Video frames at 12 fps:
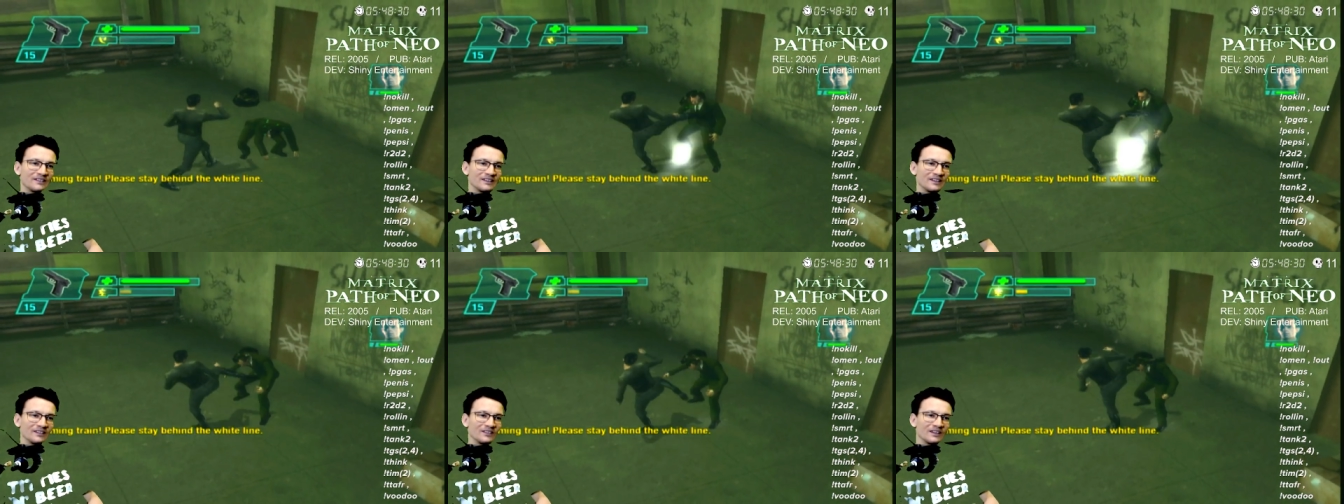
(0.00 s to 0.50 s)

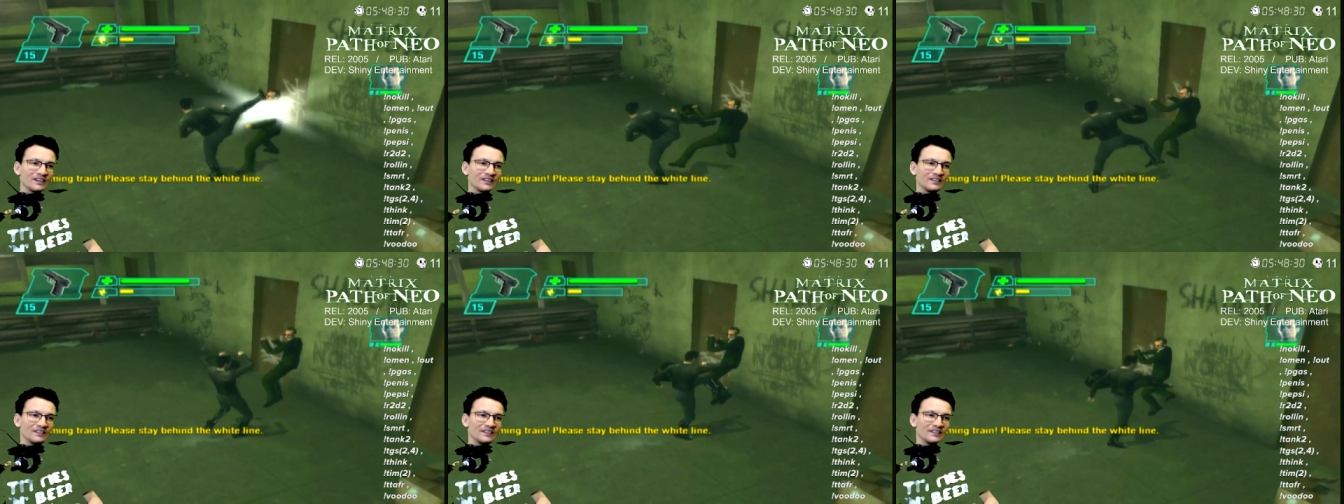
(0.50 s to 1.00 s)

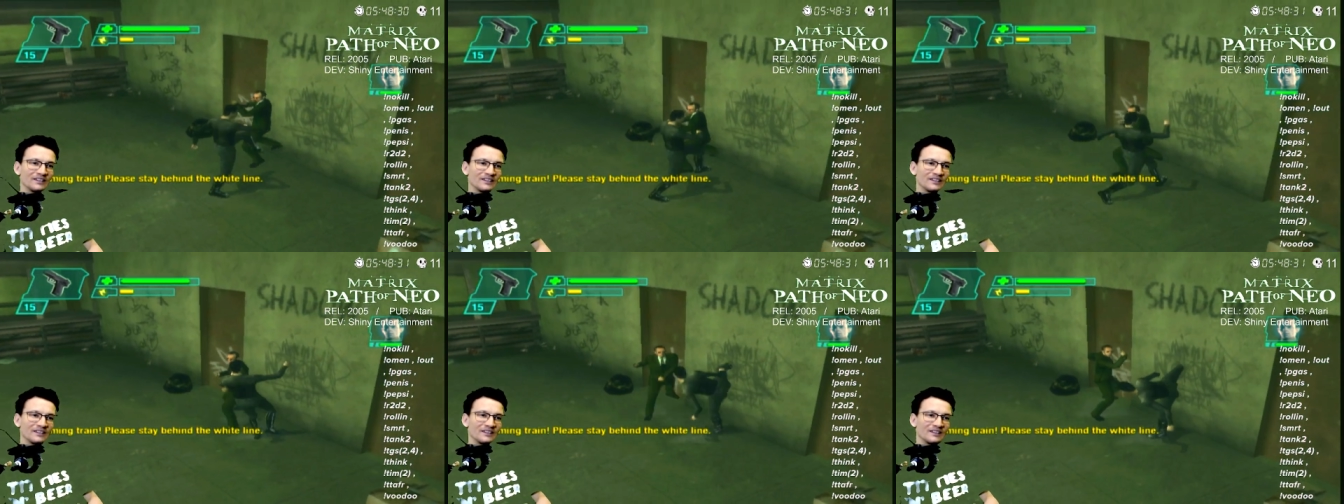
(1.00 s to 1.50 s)
Exactly.
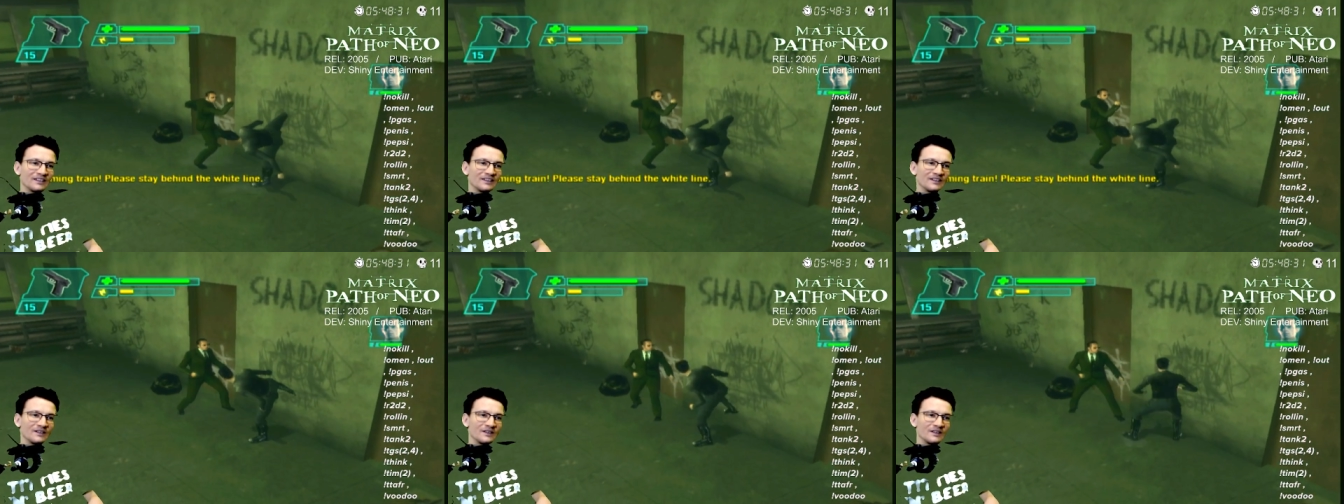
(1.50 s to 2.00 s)

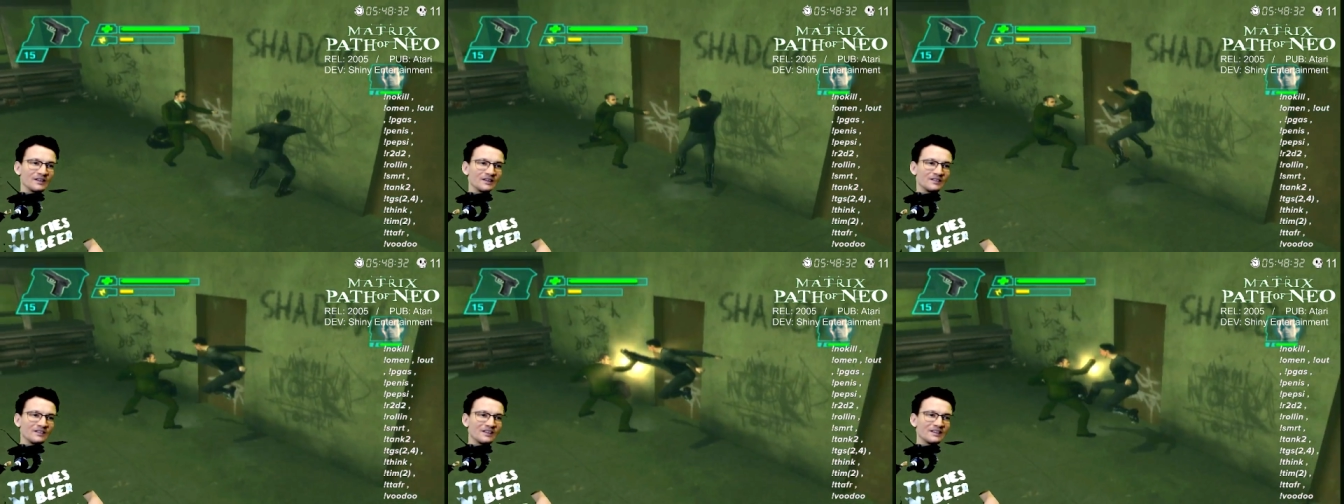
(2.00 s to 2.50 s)

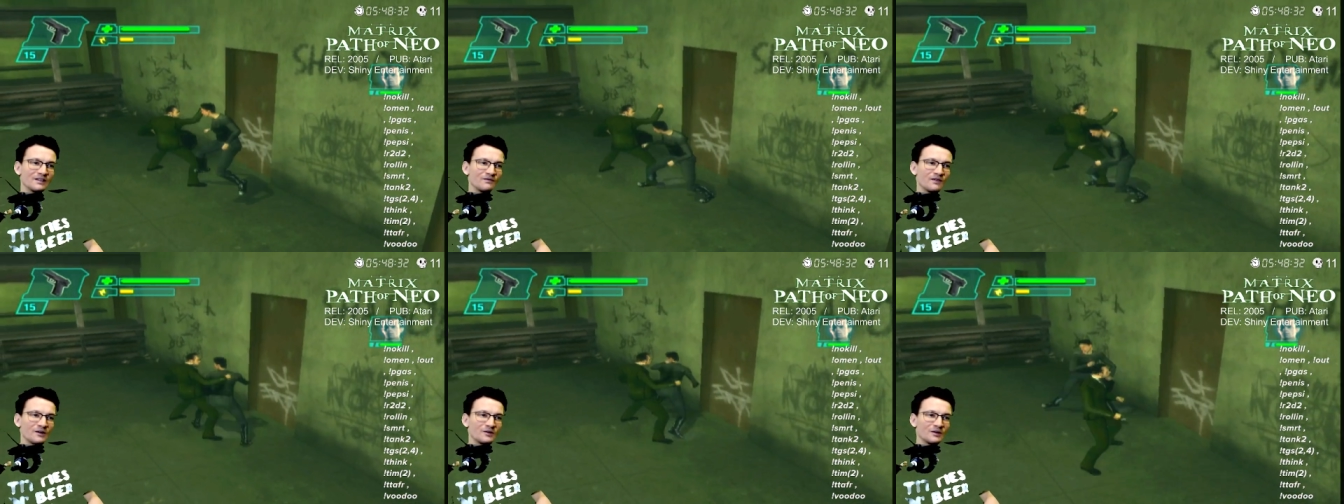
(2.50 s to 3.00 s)
Isn't that the
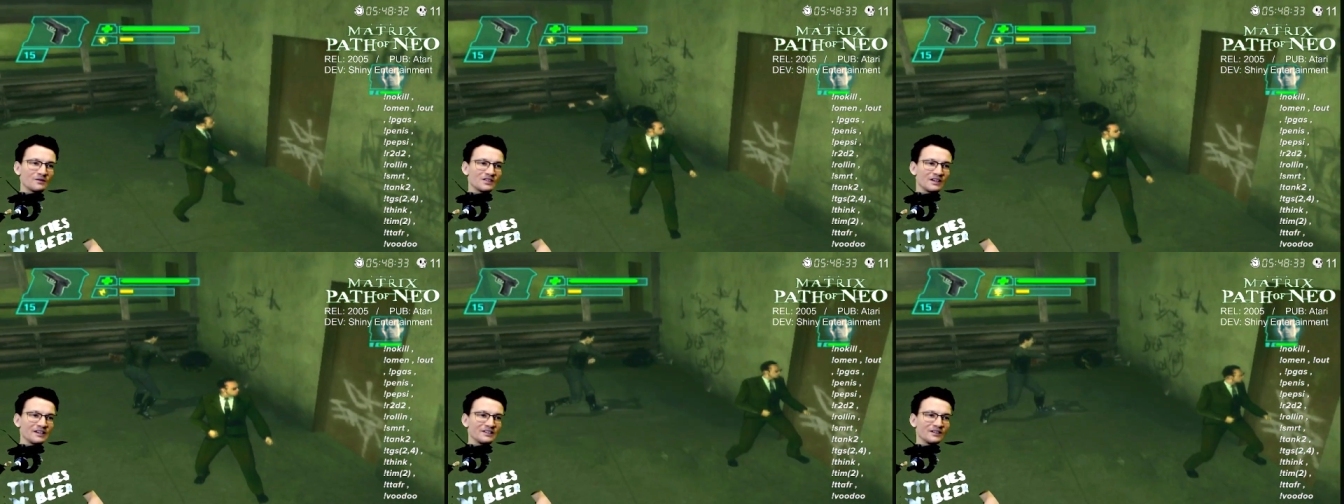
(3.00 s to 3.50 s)
founder of
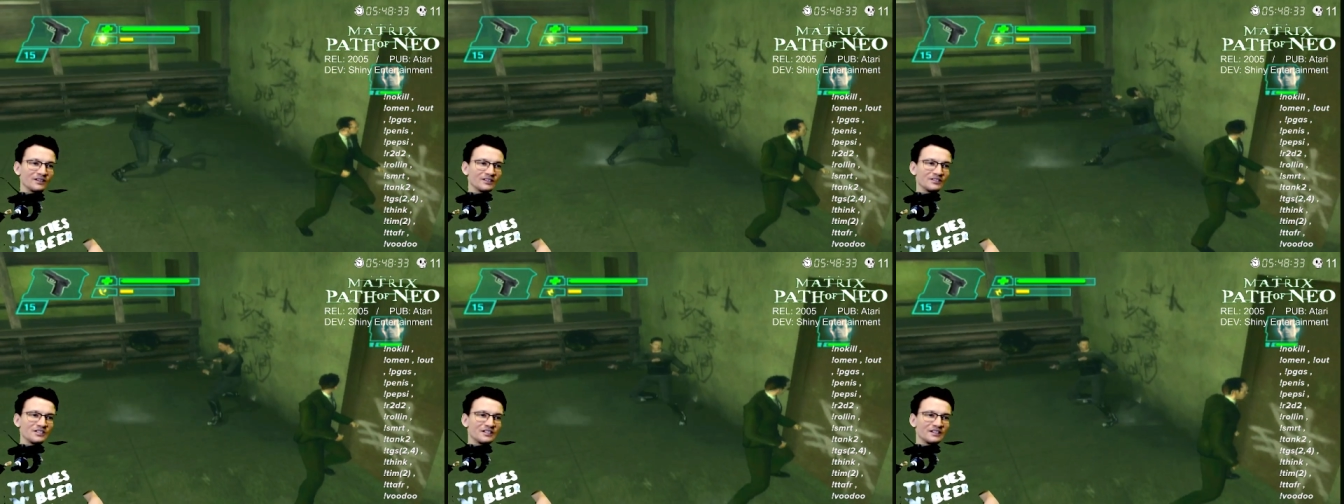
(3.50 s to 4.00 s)

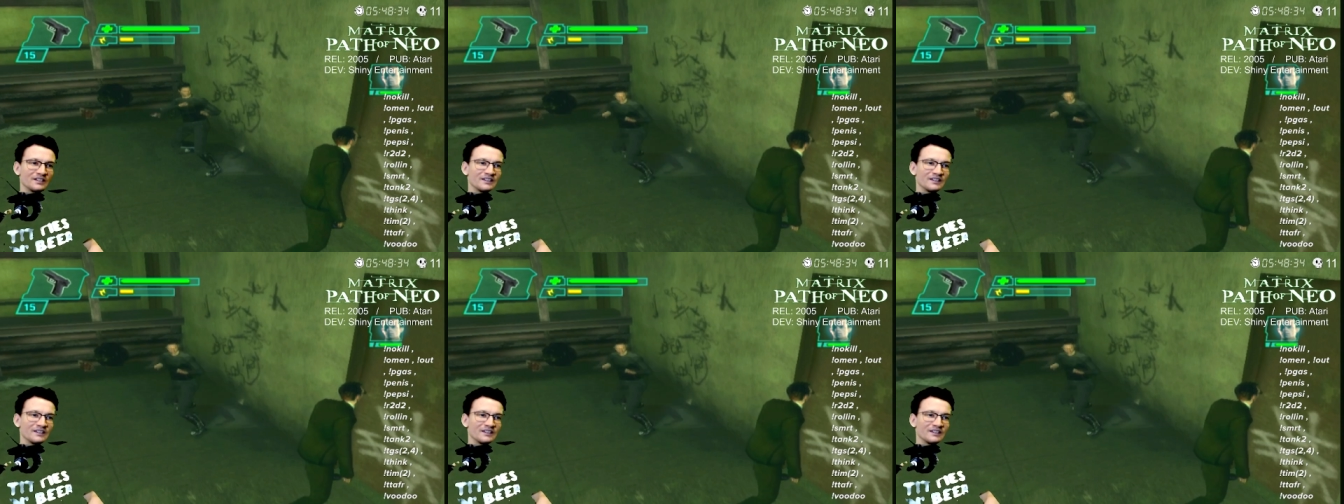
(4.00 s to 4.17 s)
Scientology?